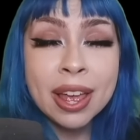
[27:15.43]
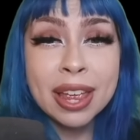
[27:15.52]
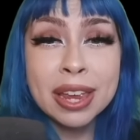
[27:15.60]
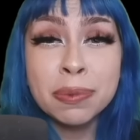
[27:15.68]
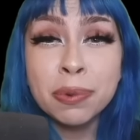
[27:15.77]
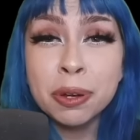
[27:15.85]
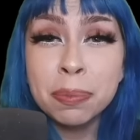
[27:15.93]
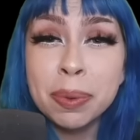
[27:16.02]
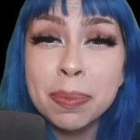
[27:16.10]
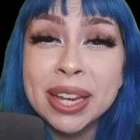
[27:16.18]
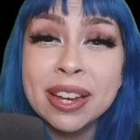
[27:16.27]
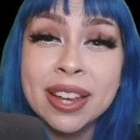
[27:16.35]
it would be
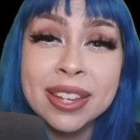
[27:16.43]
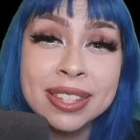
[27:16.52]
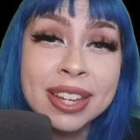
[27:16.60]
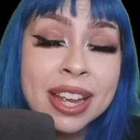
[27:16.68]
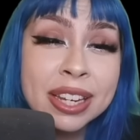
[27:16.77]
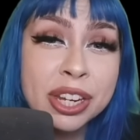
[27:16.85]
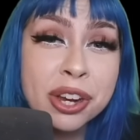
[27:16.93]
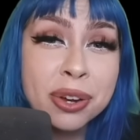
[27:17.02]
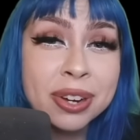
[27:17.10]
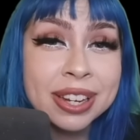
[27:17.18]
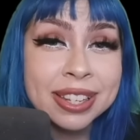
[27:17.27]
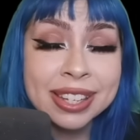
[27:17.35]
because
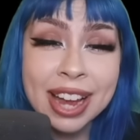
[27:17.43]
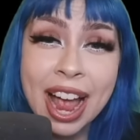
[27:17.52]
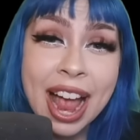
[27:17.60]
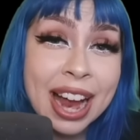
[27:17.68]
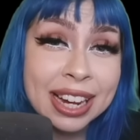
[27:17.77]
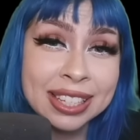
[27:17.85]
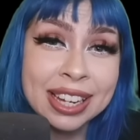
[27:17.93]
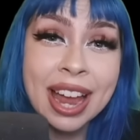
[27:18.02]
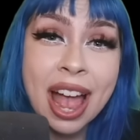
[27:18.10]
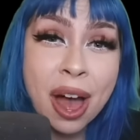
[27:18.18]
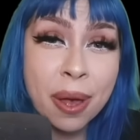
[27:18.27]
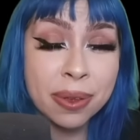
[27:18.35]
Tiernan's acting
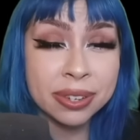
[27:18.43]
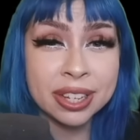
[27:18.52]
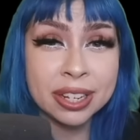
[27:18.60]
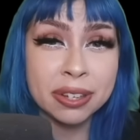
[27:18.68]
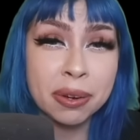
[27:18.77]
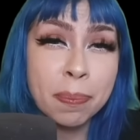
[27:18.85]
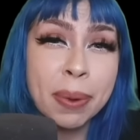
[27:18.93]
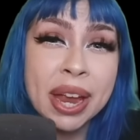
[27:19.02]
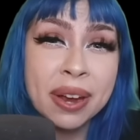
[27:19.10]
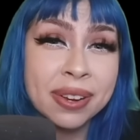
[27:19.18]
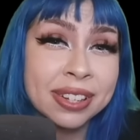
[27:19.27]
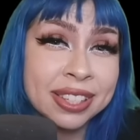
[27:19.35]
out since her
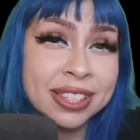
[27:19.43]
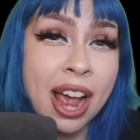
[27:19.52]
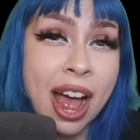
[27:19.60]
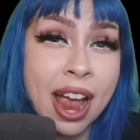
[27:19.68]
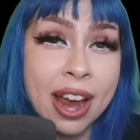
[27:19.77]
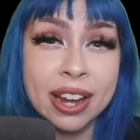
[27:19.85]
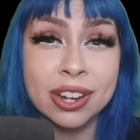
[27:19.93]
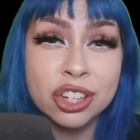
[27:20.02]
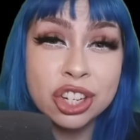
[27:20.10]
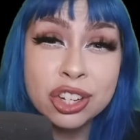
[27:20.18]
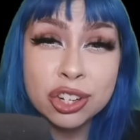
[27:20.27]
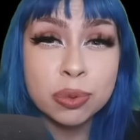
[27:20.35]
parents died and
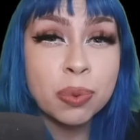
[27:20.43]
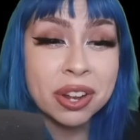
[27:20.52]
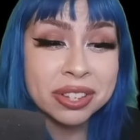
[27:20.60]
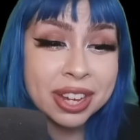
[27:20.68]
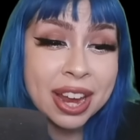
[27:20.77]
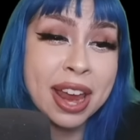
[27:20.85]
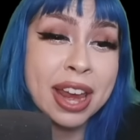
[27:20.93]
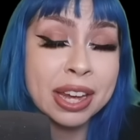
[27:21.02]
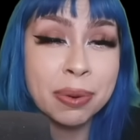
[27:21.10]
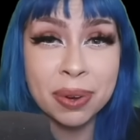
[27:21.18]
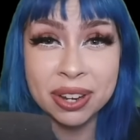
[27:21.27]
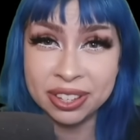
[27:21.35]
she just wants
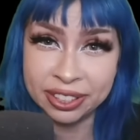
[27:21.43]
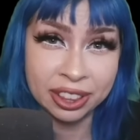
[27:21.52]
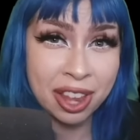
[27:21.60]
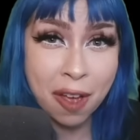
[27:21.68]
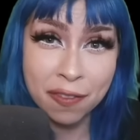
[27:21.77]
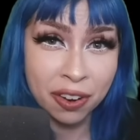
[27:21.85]
anyone to love